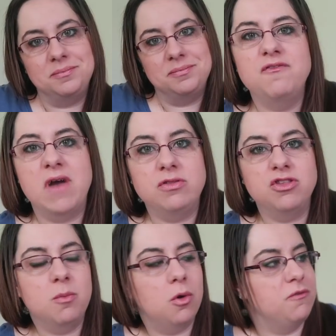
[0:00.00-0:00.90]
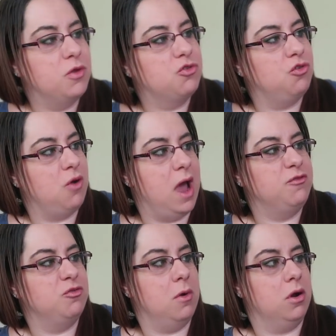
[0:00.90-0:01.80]
I found some more of those
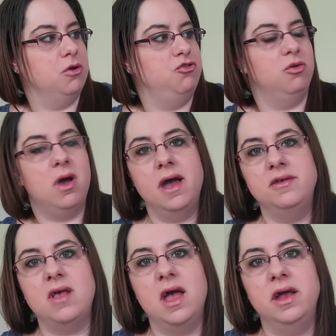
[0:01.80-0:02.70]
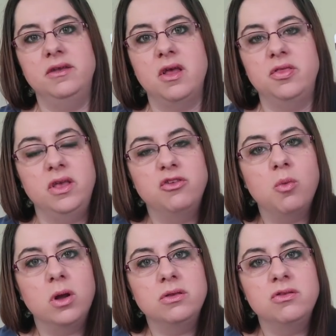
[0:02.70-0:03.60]
craft markers, you guys, and these
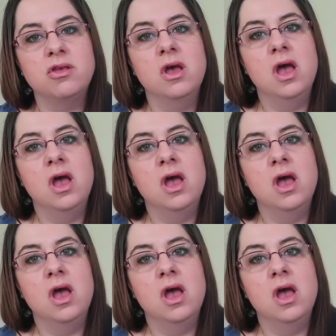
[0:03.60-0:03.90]
ones,